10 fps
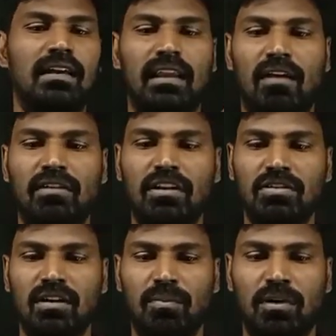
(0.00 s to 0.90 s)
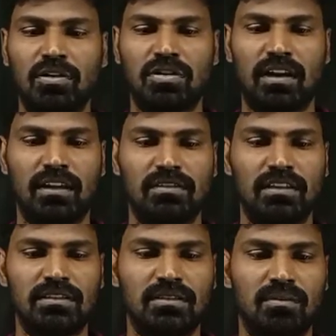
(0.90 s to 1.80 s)
gravitational potential
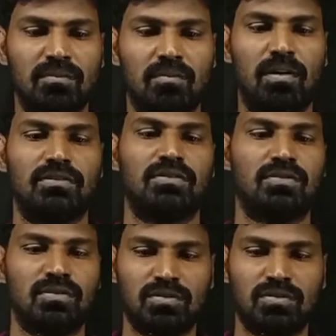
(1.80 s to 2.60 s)
energy is positive.